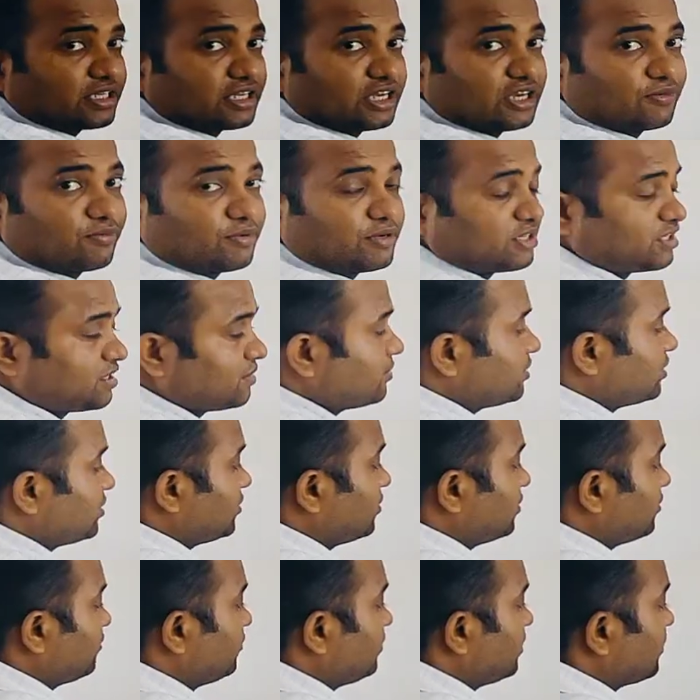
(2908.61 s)
8.70.
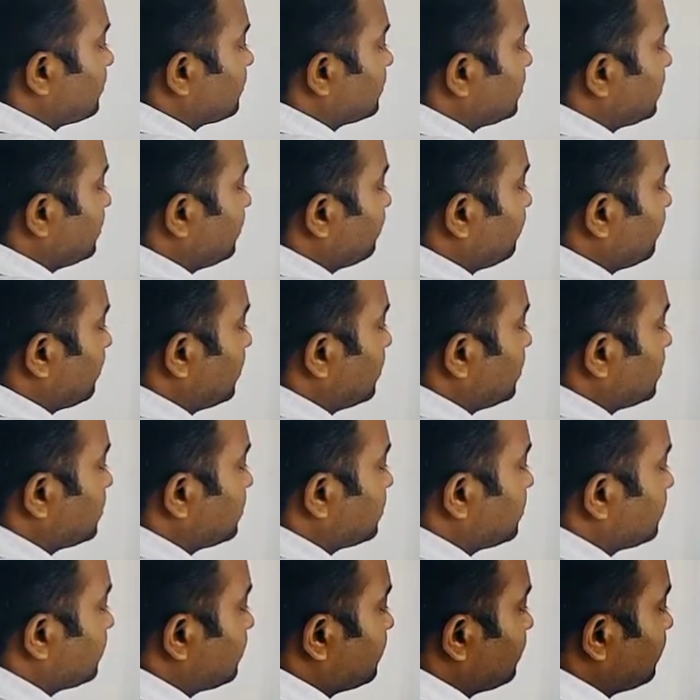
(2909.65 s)
We have seen
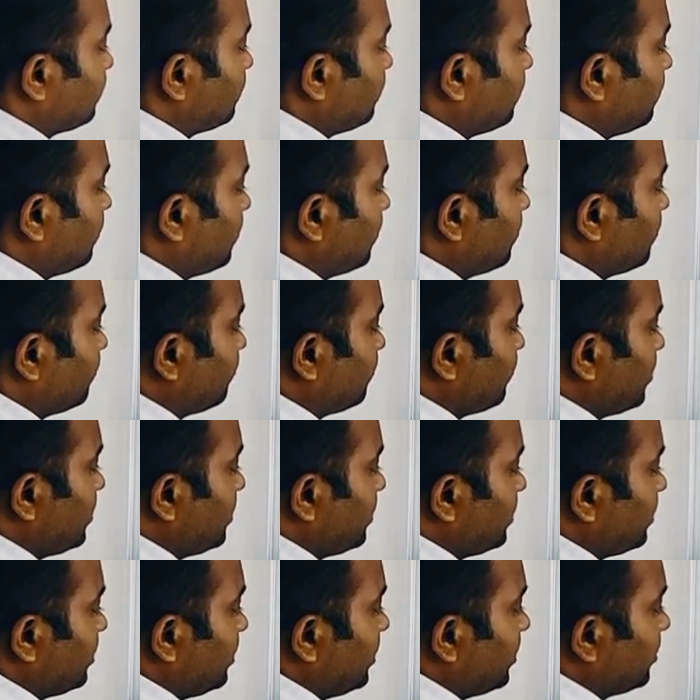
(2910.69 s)
plus
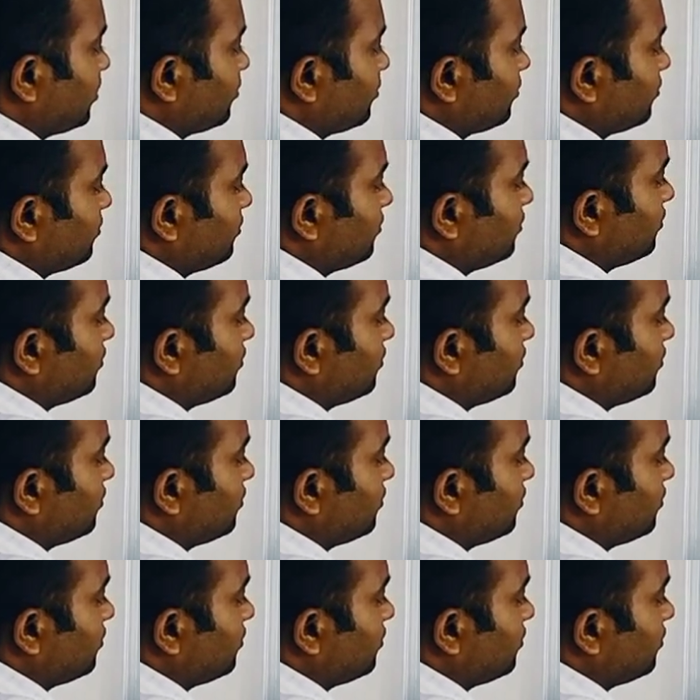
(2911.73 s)
1.82